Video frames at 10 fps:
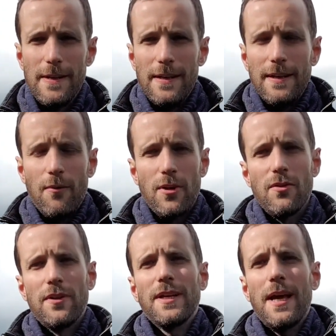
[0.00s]
Now, when
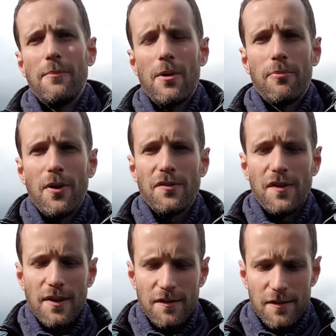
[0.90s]
you're in a Kambo
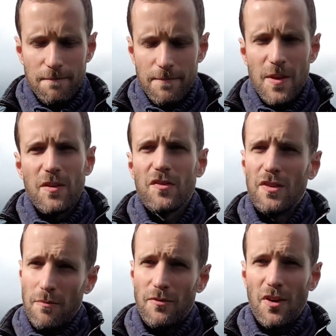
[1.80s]
process,
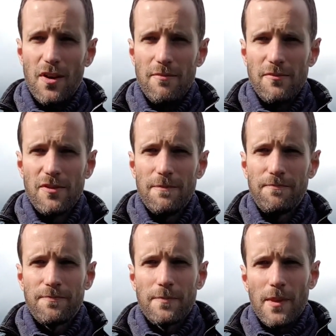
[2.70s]
sometimes
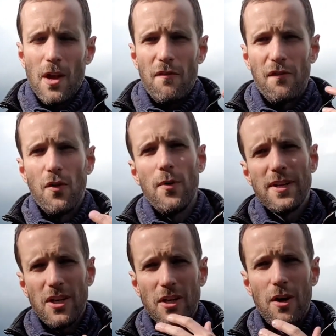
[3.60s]
fluid
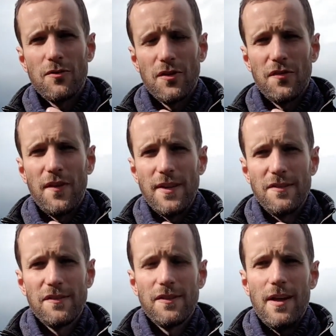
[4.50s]
can go to the
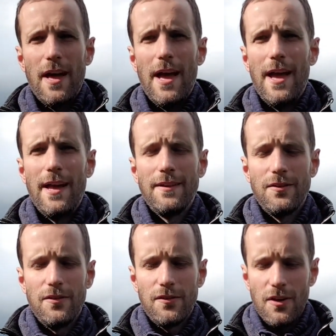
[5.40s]
face,
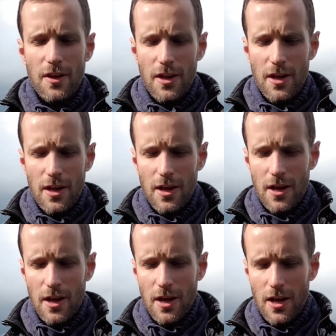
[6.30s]
and
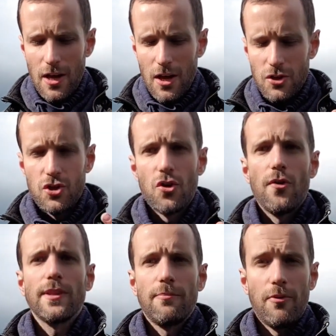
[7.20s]

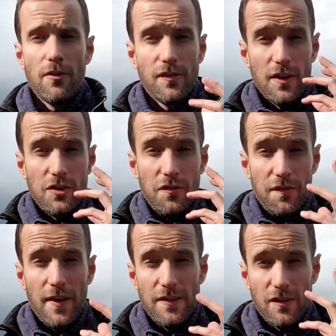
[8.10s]
during the process your
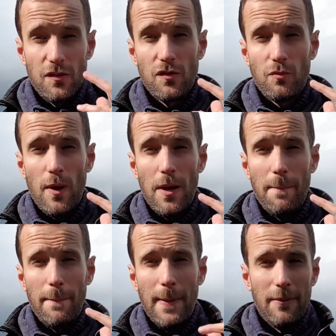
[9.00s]
face can swell up
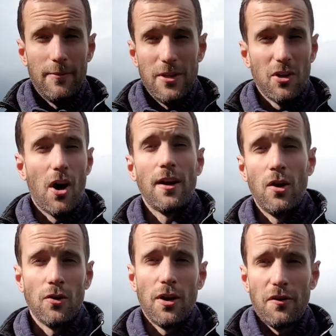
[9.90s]
and you kind of
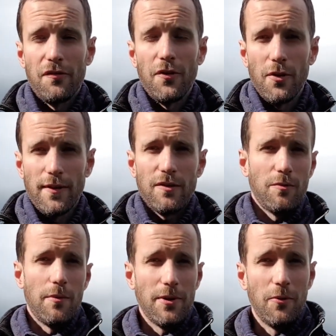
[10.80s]
look like a frog, and that's
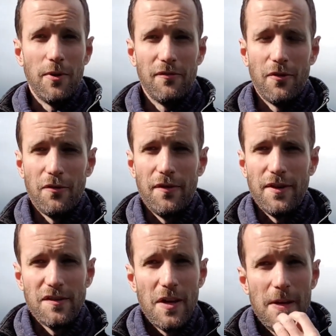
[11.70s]
why we call it frog
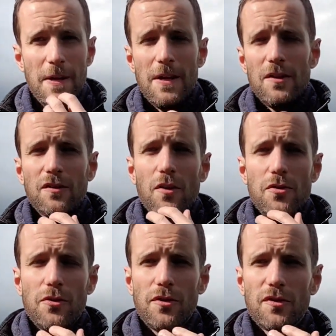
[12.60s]
face. So
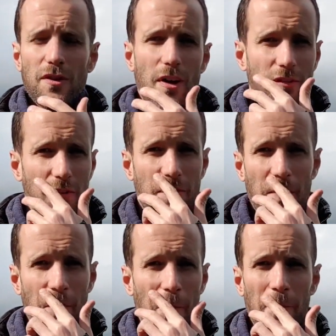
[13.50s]
you can start to
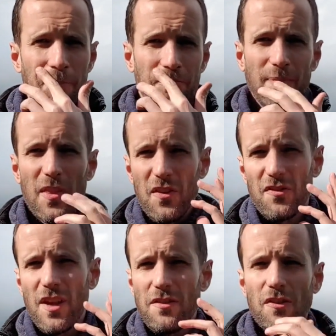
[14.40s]
feel the
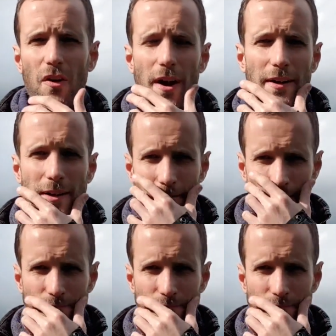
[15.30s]
skin tightening